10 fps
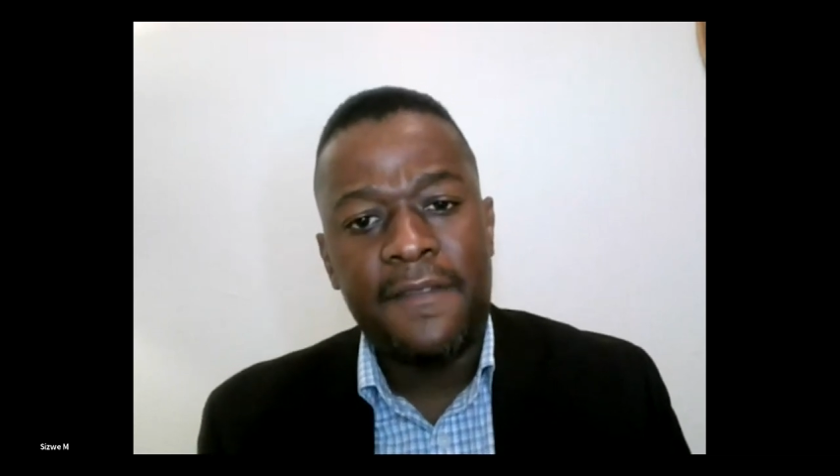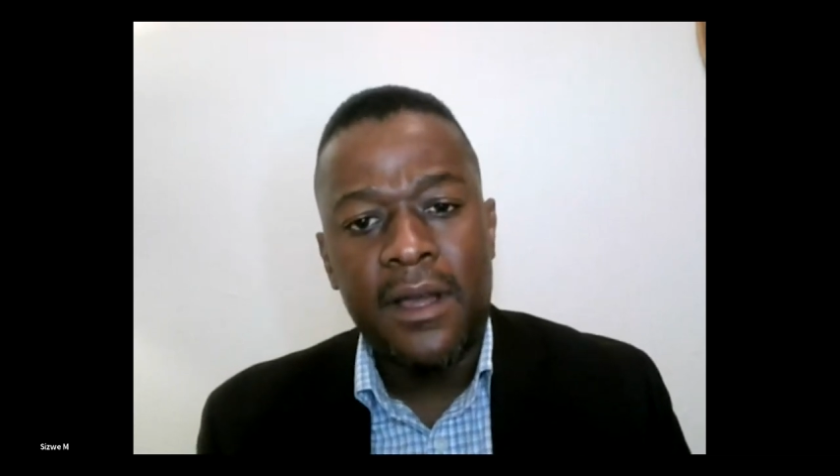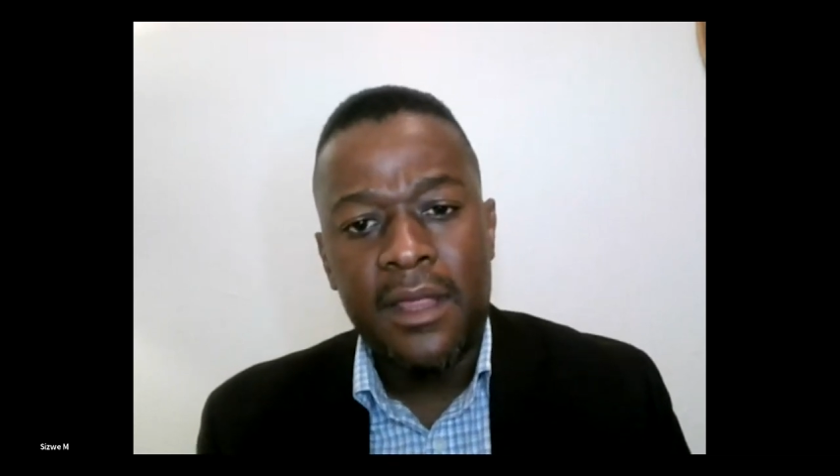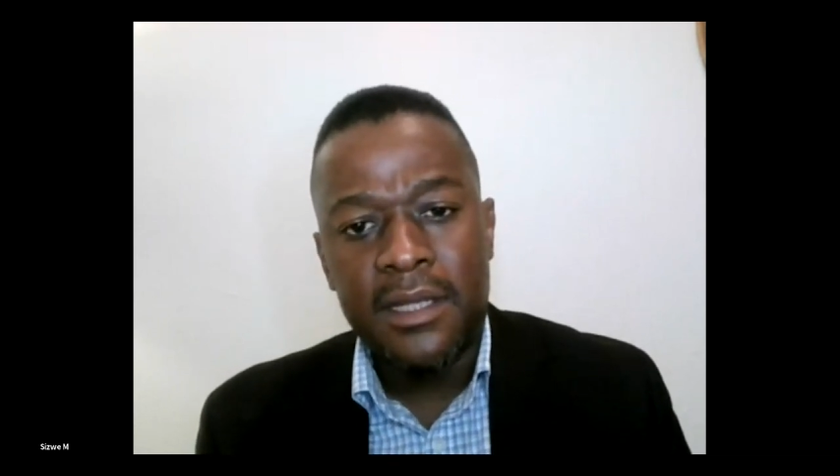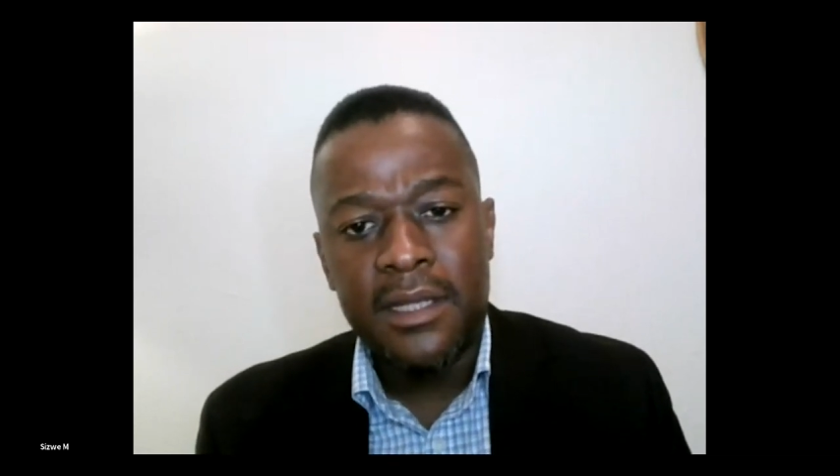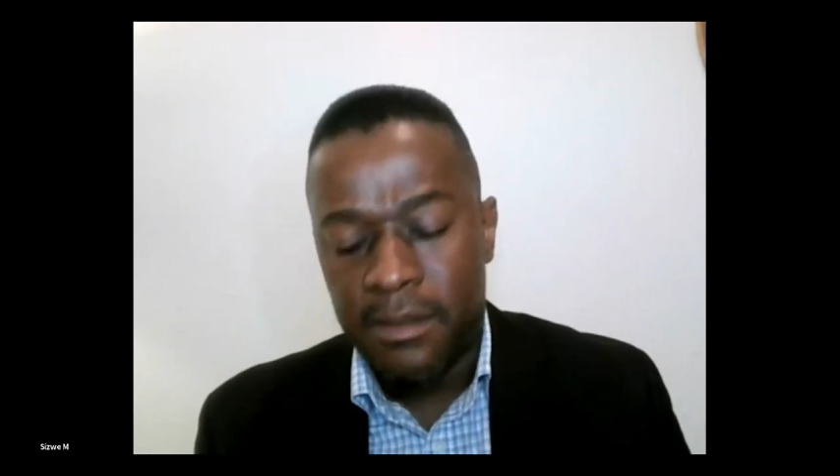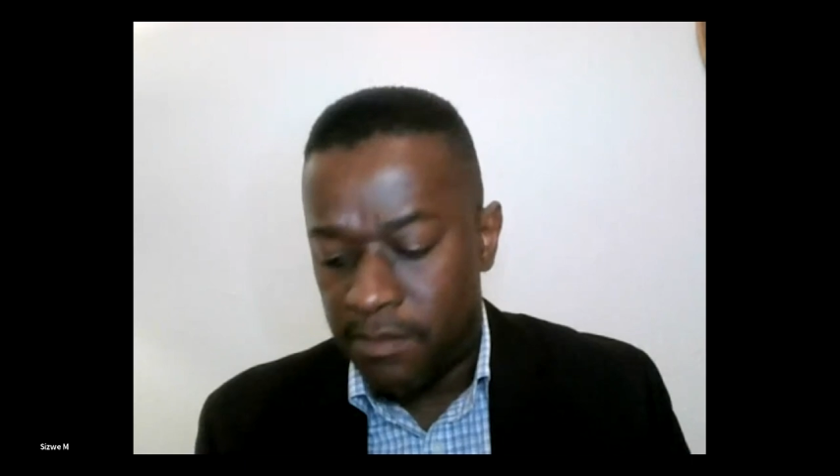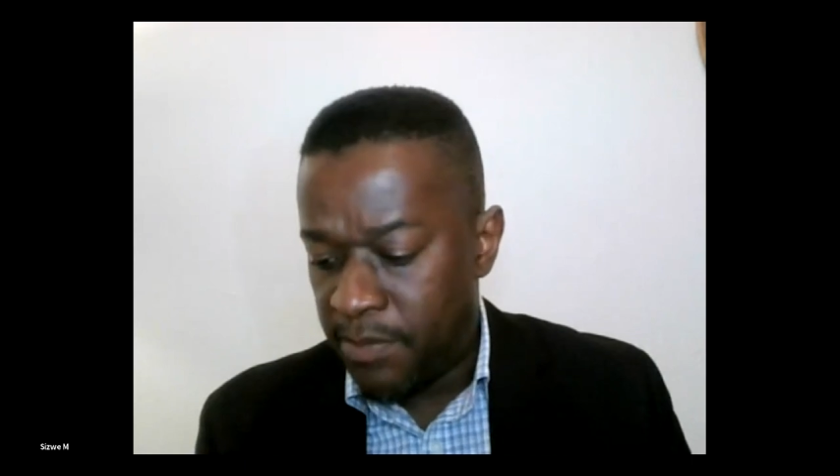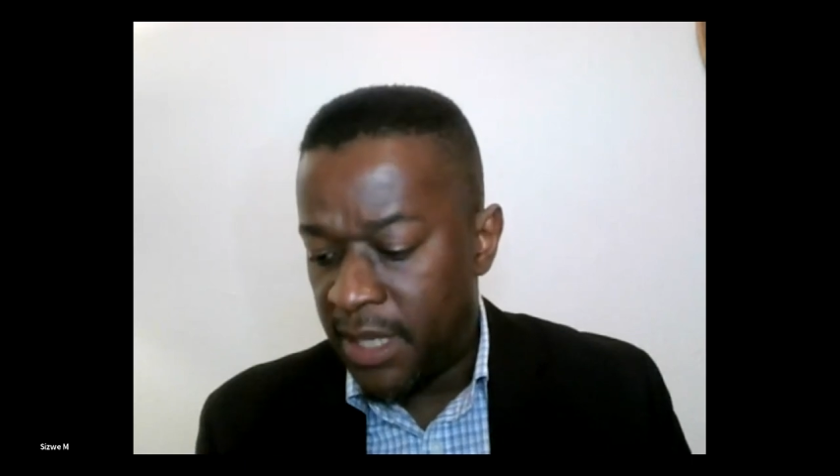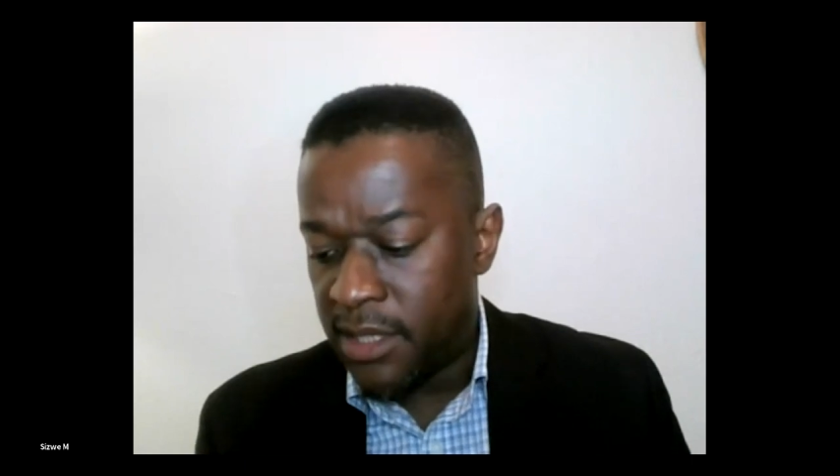father's
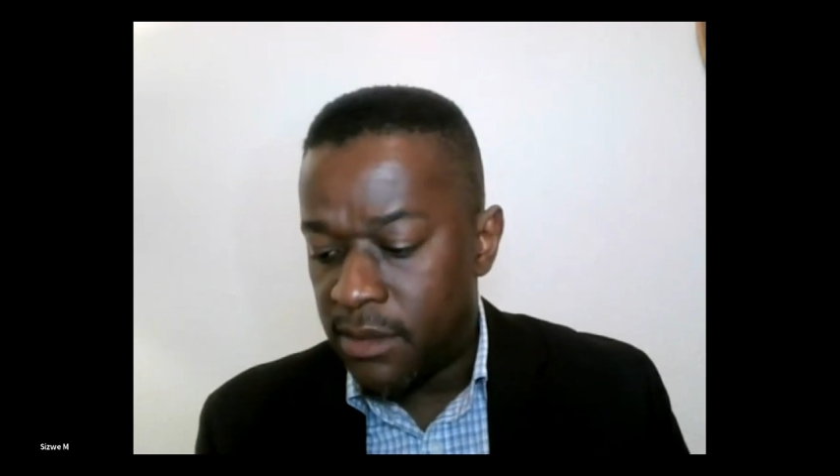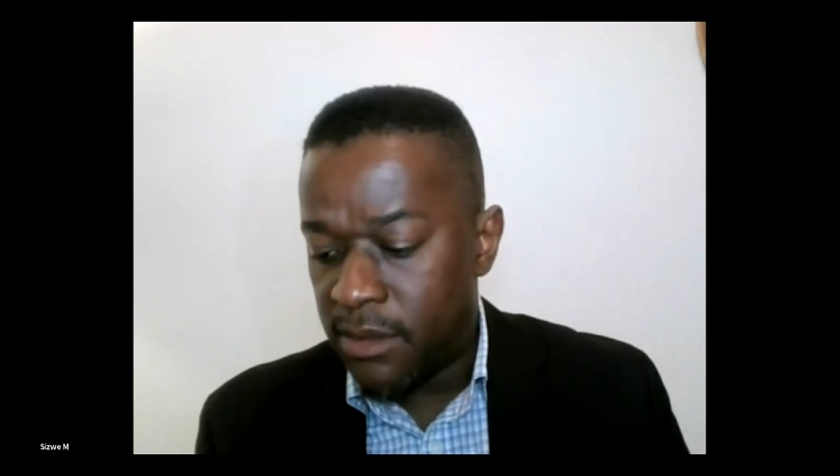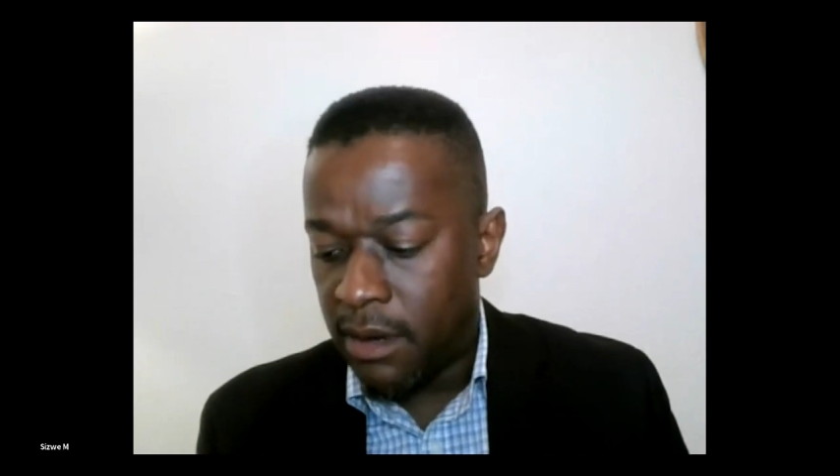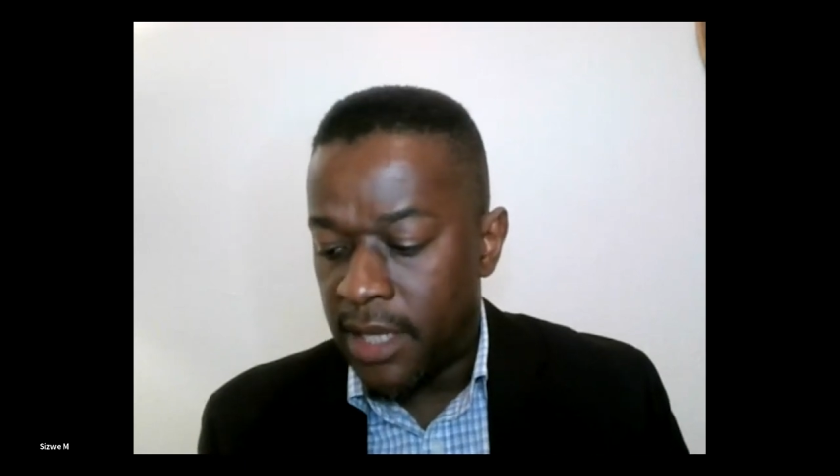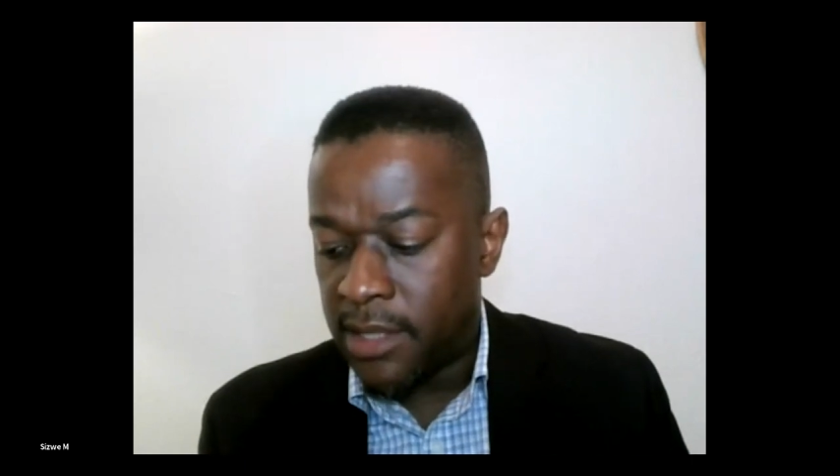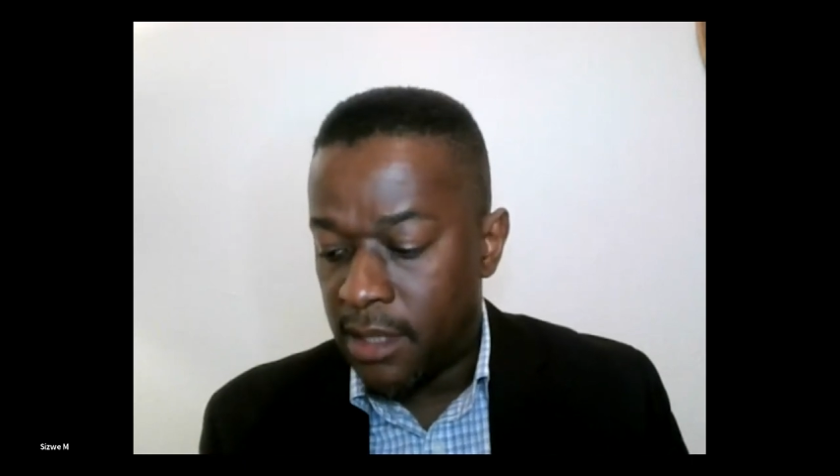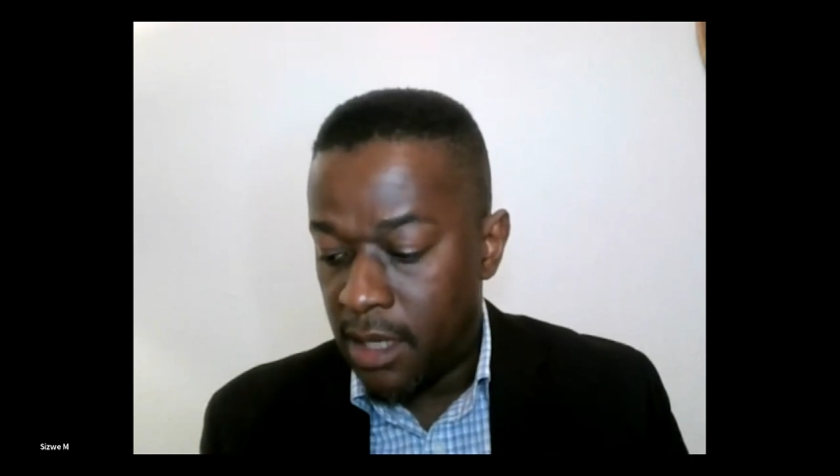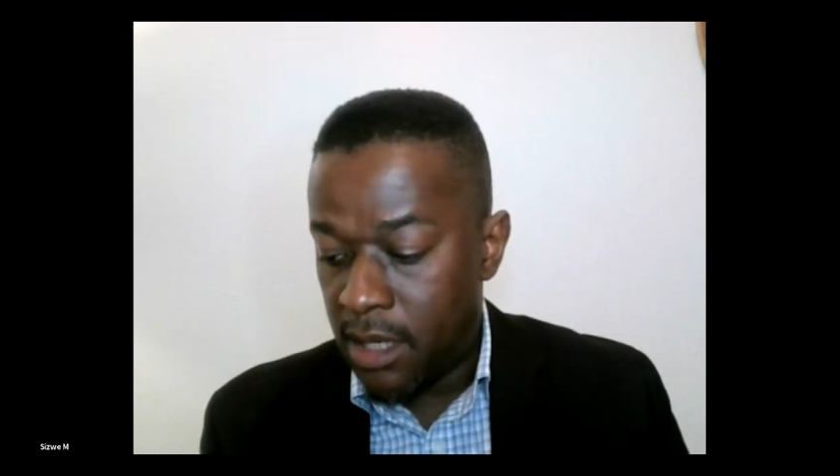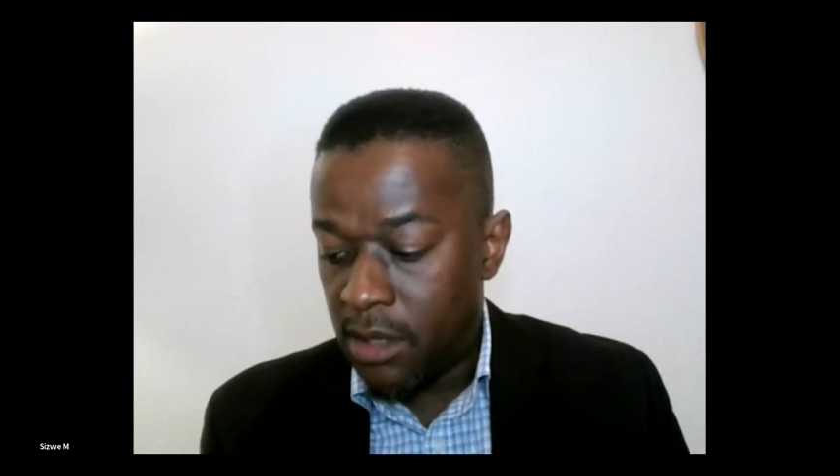biggest regret